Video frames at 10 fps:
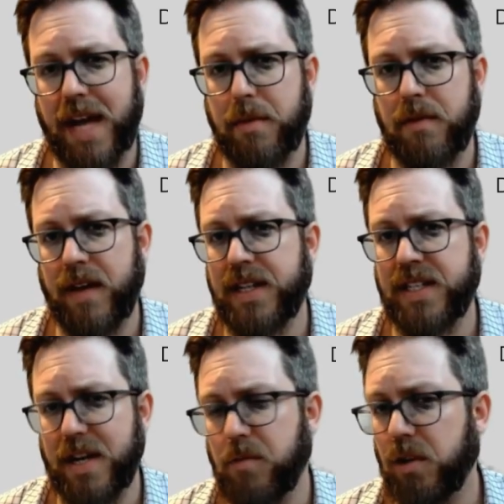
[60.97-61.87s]
provides
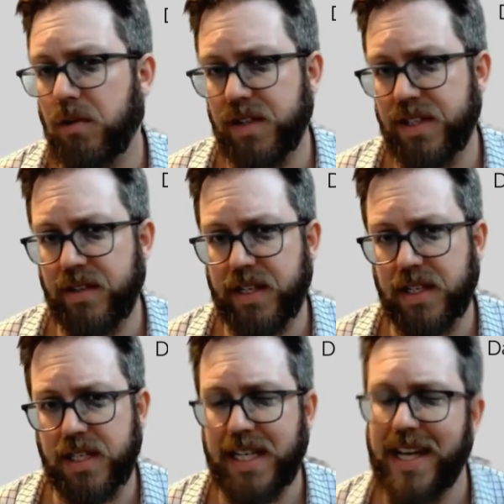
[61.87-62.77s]
network
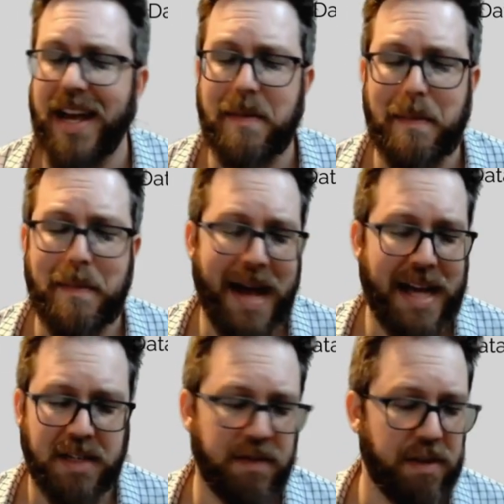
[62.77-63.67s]
resiliency and
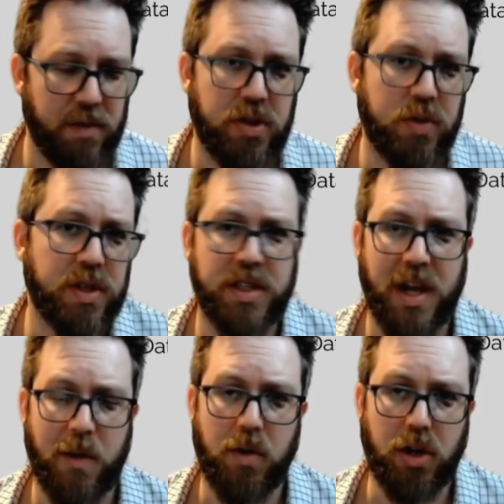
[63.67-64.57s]
massively reduces
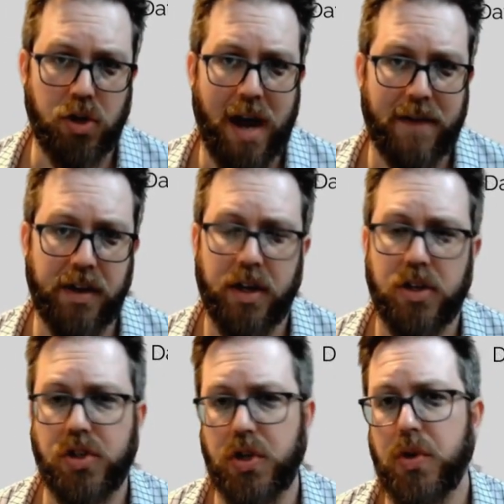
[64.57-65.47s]
network traffic, so
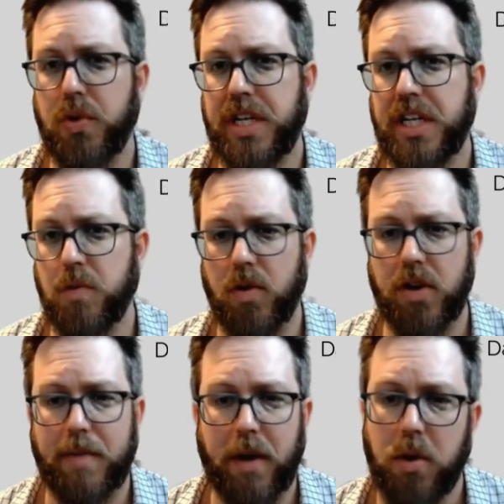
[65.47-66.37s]
you don't need to worry
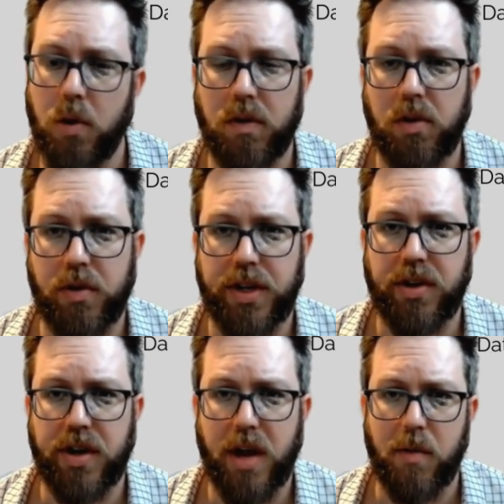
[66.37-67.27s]
about overloading your
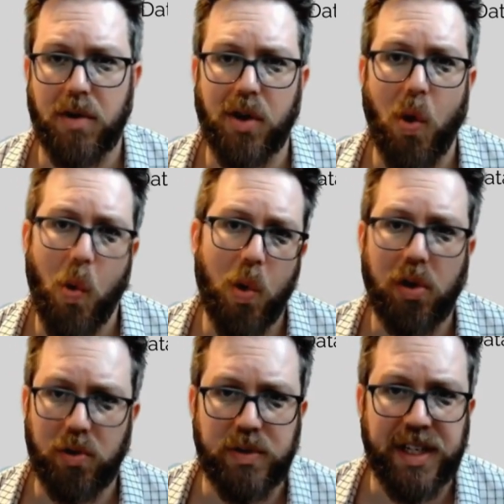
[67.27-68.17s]
network or
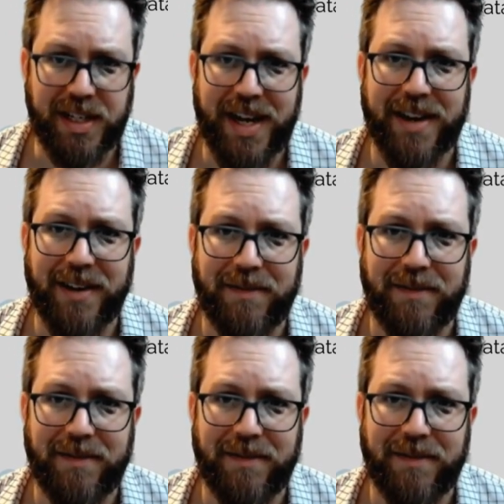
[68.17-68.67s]
losing data.